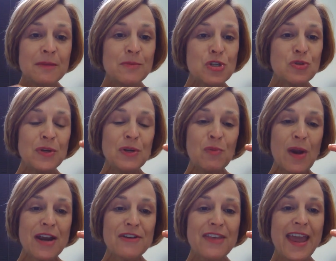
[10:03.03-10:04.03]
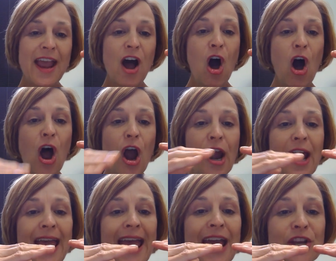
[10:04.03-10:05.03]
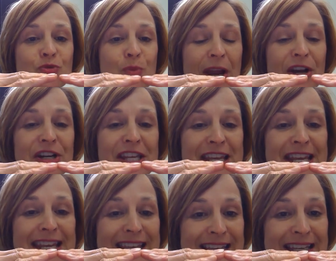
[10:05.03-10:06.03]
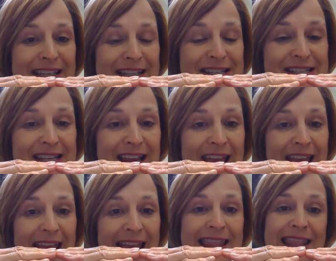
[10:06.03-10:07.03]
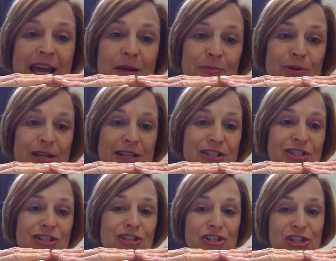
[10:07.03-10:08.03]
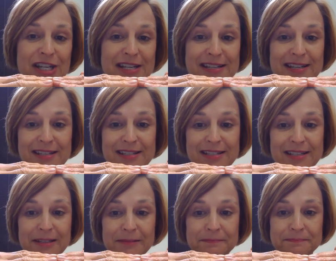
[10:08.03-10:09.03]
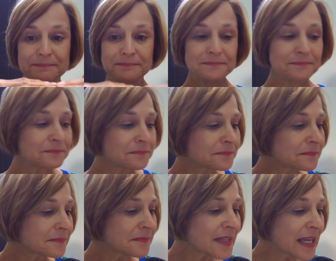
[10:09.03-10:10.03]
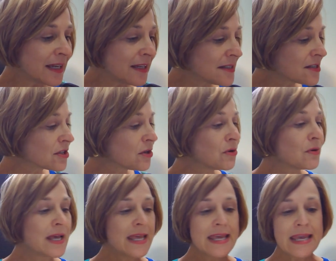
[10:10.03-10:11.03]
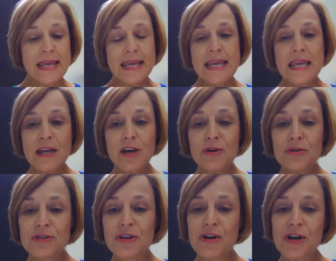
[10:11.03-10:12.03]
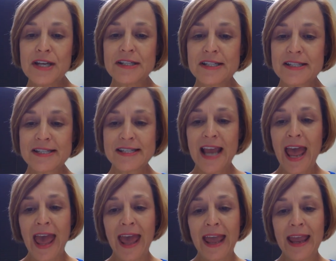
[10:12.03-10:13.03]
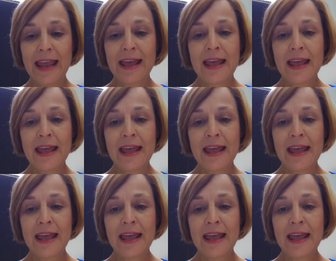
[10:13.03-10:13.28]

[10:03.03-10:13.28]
between where they are and where he is, and that bridge is Jesus. And so he goes on to say,